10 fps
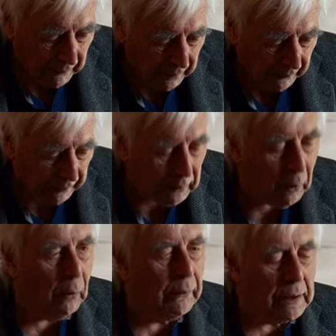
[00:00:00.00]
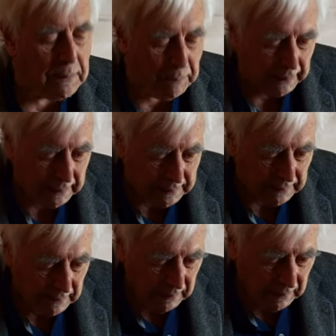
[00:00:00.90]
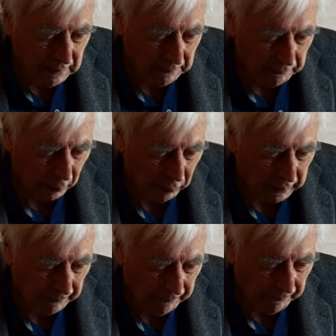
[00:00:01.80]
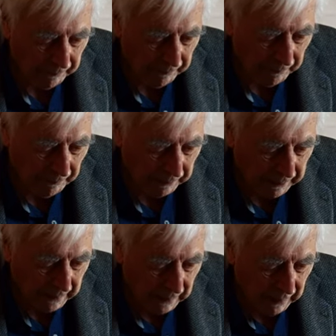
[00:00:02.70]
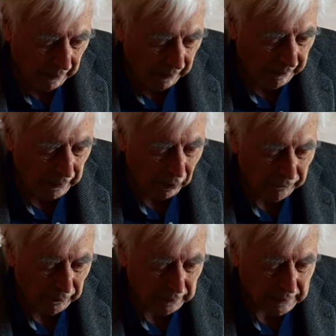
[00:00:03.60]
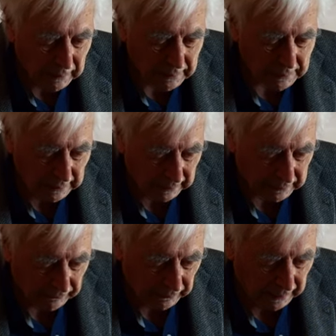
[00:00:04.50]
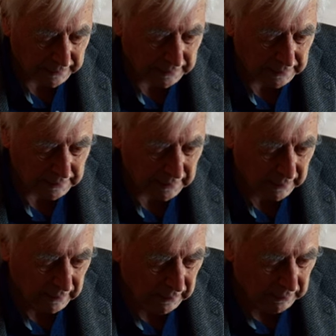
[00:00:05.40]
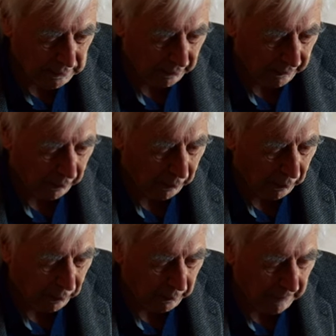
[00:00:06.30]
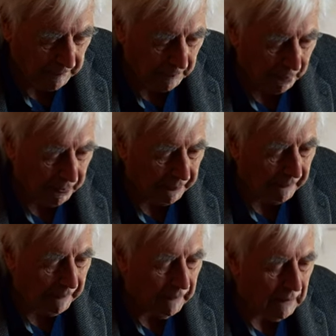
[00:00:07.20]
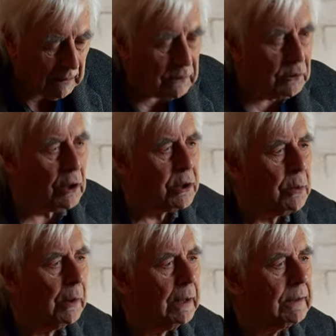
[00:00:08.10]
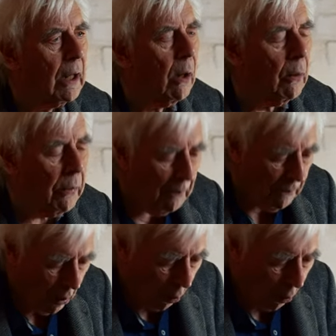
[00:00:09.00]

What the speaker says: and they called this place Bochim. They offered sacrifices to the Lord. Joshua had told them